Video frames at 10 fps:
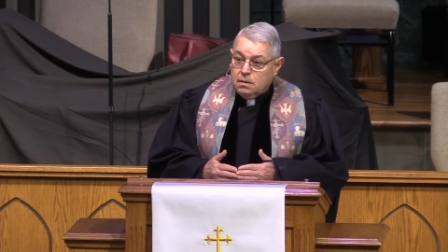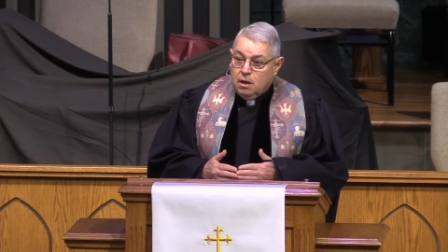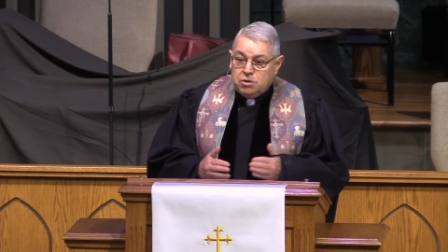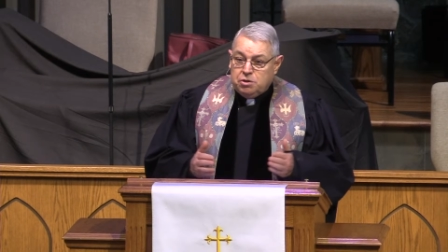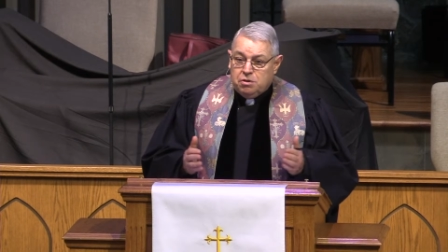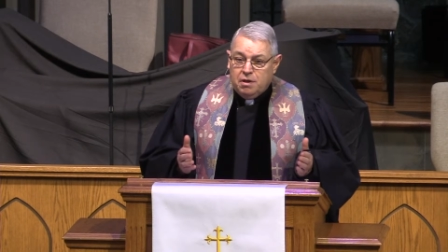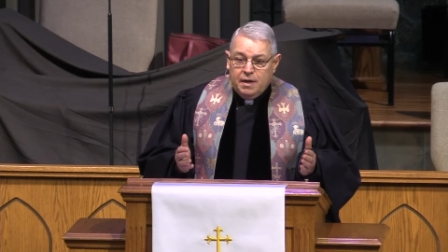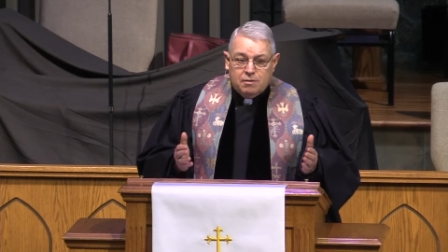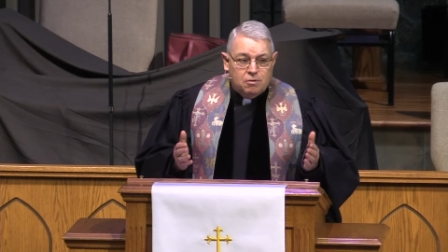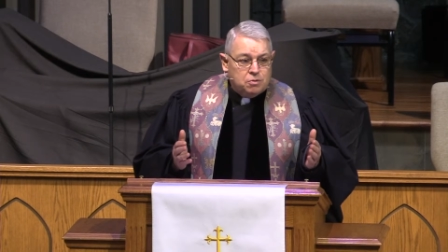Don't you
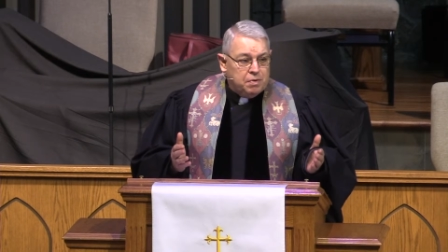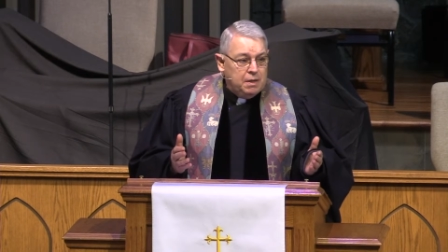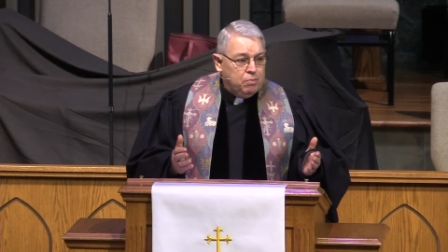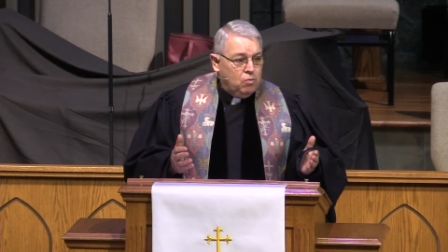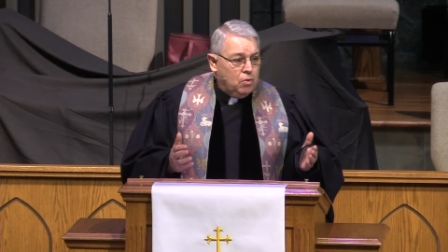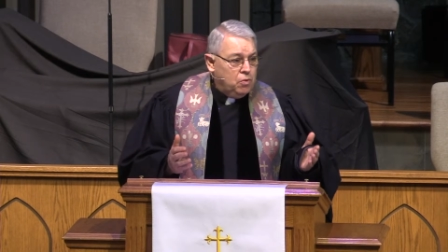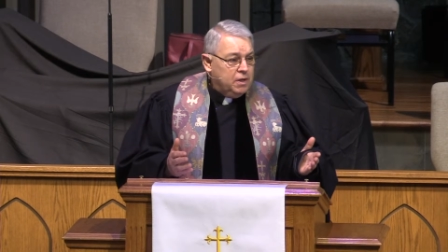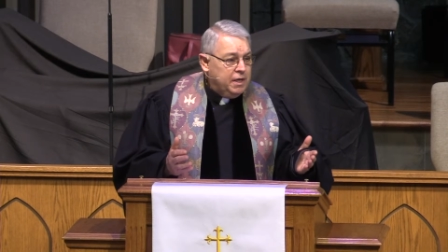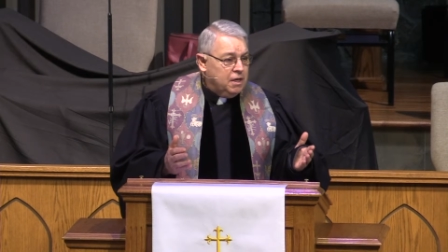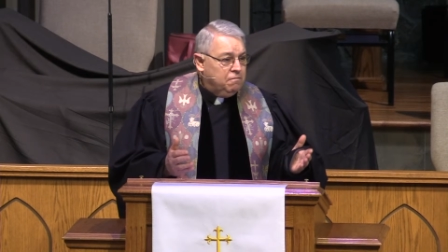think those people were
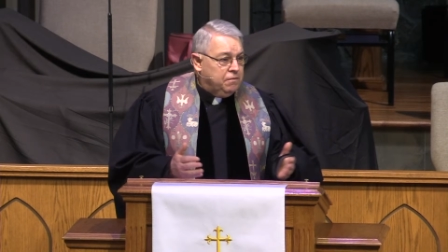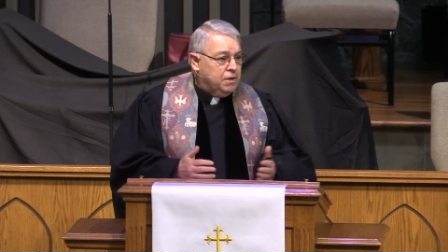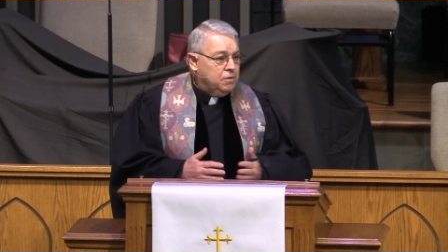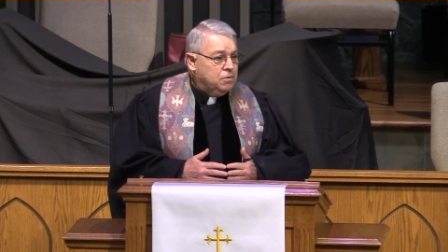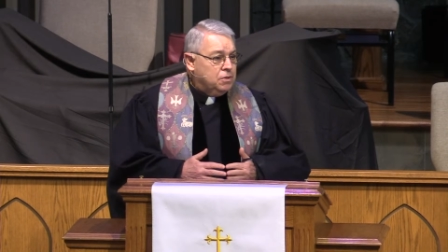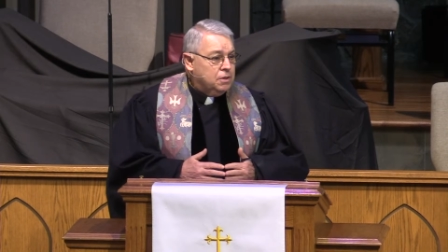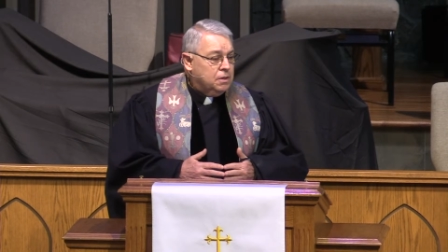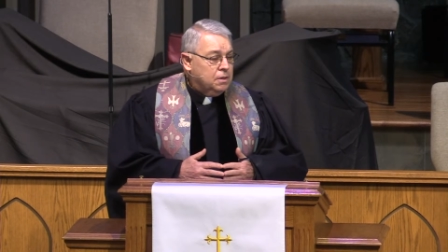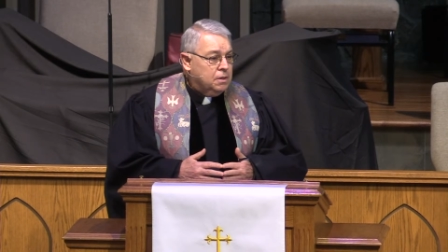really confused